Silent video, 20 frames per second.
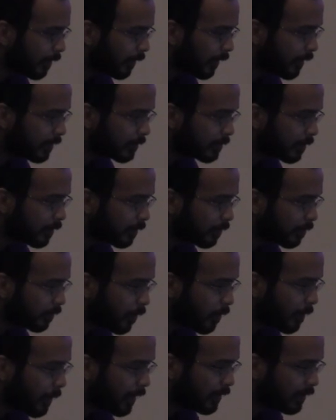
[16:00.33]
Okay, so
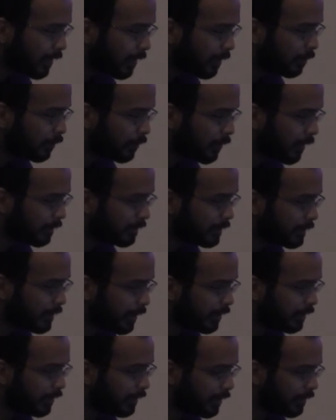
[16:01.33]

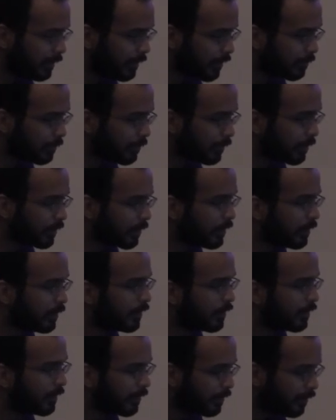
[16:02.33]
robot.prefs.getNumber number
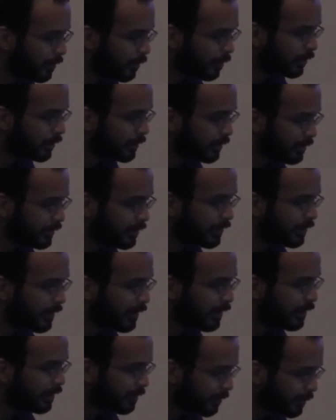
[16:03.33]
colon
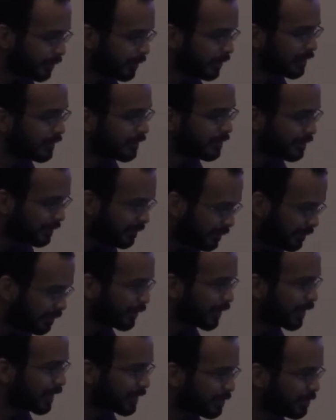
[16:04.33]
DA colon
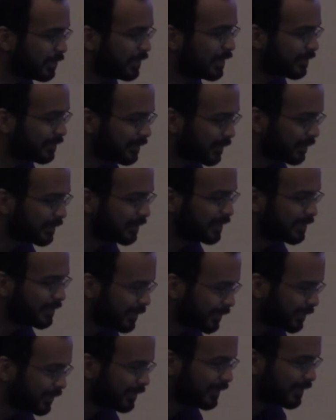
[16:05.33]
plus peak voltage
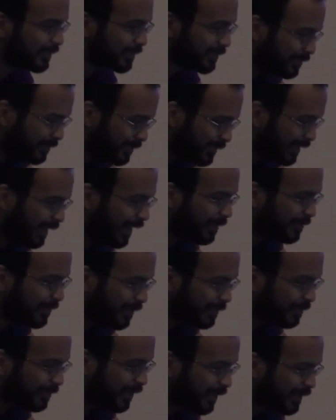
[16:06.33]
colon
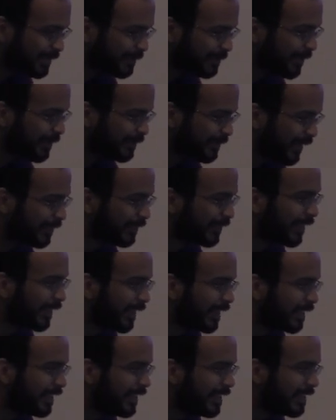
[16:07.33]
gamma plus 12 All
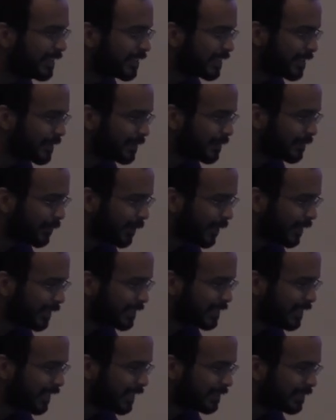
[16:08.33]
right, so breaking
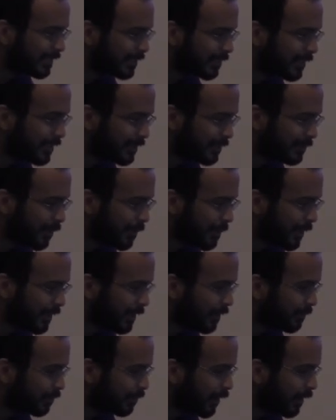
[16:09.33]
this down. So this is
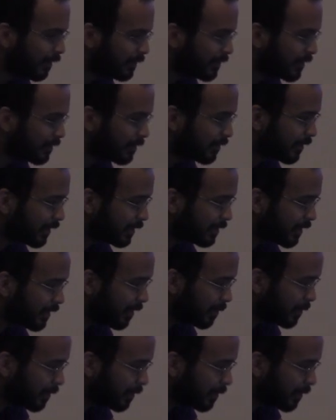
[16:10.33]
robot.prefs. So like I said, up